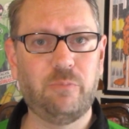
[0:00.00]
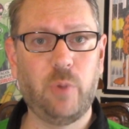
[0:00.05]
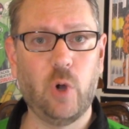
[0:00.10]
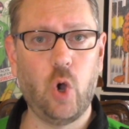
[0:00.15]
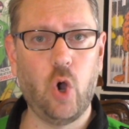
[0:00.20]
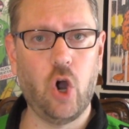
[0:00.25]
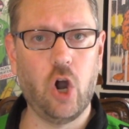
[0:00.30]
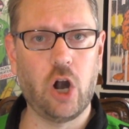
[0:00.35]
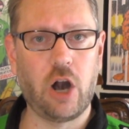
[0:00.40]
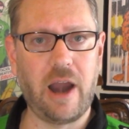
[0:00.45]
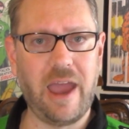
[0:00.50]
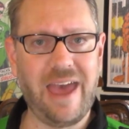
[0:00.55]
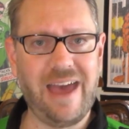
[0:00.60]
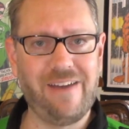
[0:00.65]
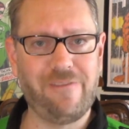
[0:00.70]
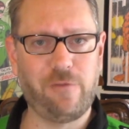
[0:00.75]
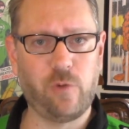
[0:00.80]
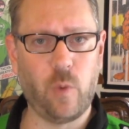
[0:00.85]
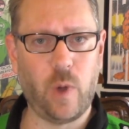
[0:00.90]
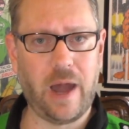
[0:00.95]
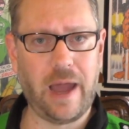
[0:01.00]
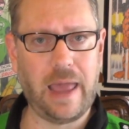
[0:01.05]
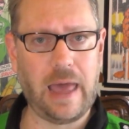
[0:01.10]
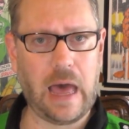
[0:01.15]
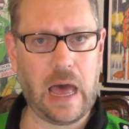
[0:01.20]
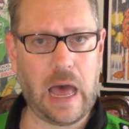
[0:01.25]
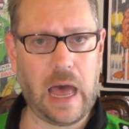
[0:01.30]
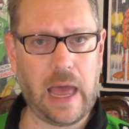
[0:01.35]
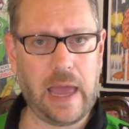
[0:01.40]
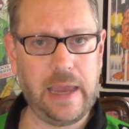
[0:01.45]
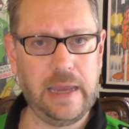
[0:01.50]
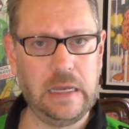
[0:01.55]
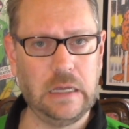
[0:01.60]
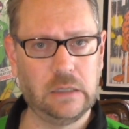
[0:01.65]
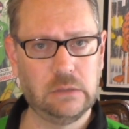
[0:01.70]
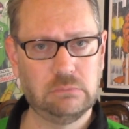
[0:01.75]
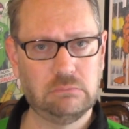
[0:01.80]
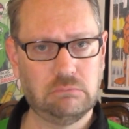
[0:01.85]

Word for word: boar, FYI.